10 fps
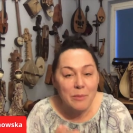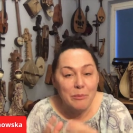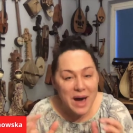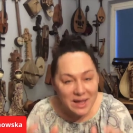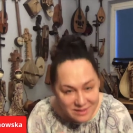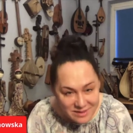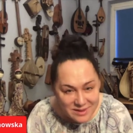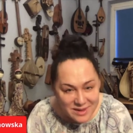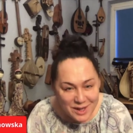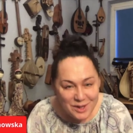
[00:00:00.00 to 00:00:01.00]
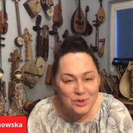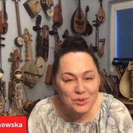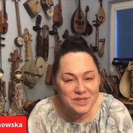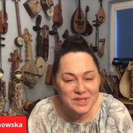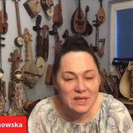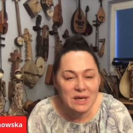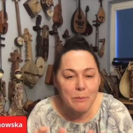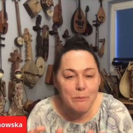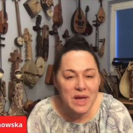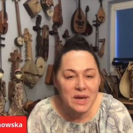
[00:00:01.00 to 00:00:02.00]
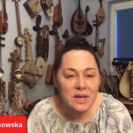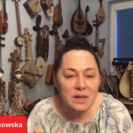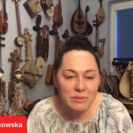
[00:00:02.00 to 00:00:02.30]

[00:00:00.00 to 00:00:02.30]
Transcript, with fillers: but using many,